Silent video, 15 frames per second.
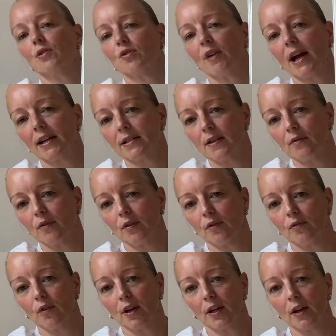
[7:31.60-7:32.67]
attractive on the
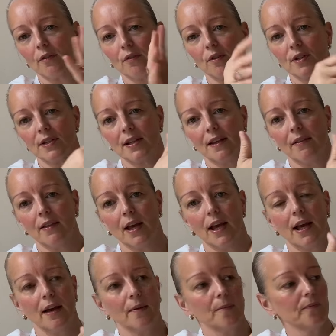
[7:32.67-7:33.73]
front cover, is in
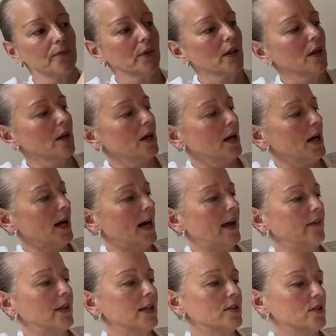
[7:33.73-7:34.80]
there,
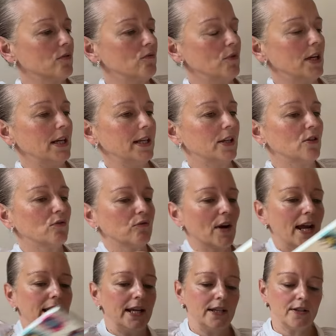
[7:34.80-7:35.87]
and there's some really
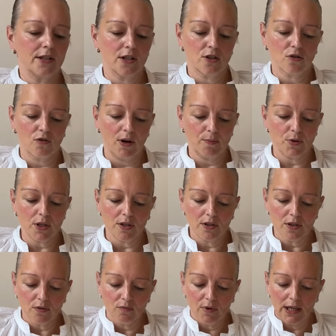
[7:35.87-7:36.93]
great
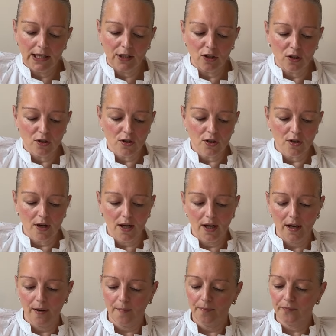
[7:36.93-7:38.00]
descriptions and really good
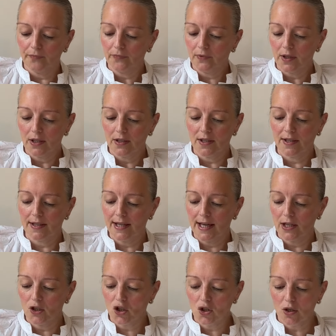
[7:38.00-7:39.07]

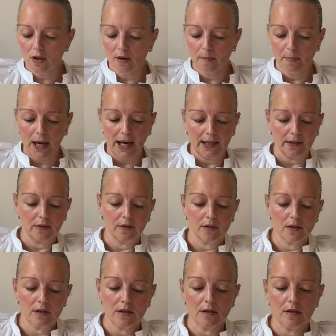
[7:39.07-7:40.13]
stitch
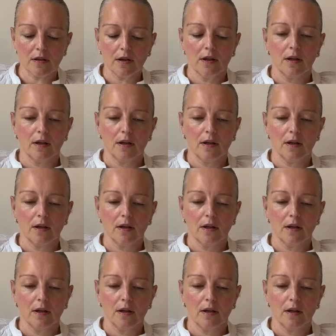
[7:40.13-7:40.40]
patterns.